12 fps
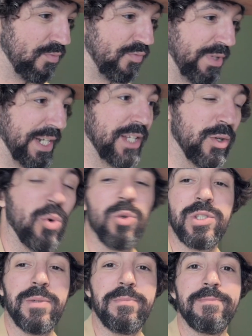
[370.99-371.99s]
really
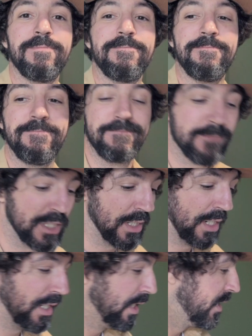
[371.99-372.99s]
awesome.
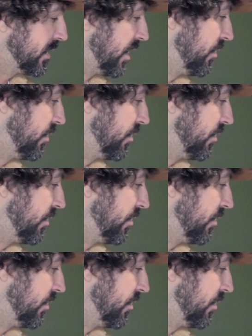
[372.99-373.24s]
So